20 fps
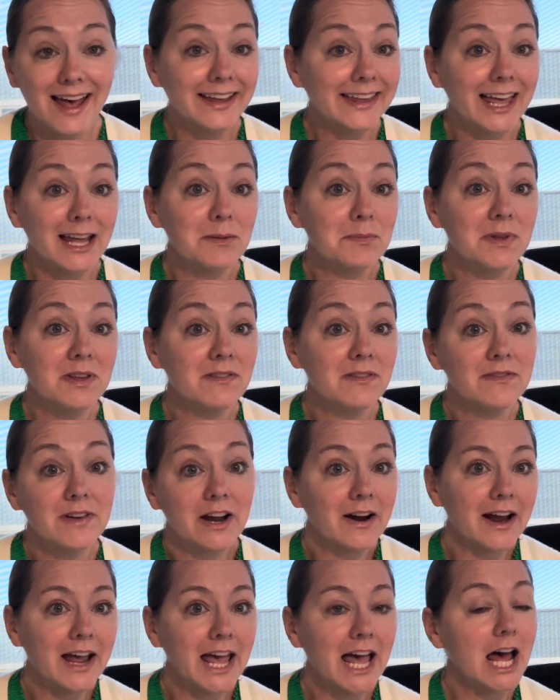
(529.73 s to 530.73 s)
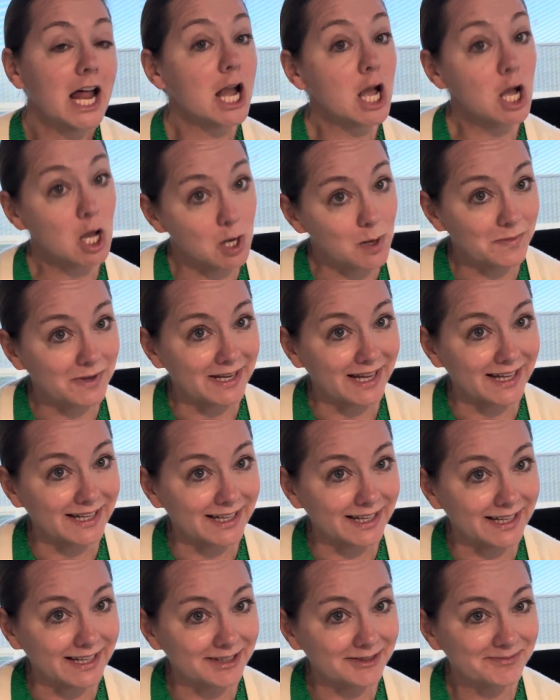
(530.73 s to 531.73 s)
can be very
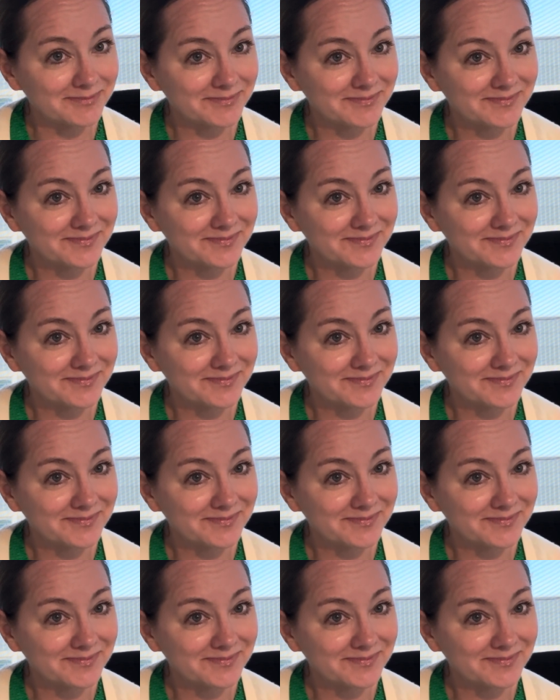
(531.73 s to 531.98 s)
illuminating.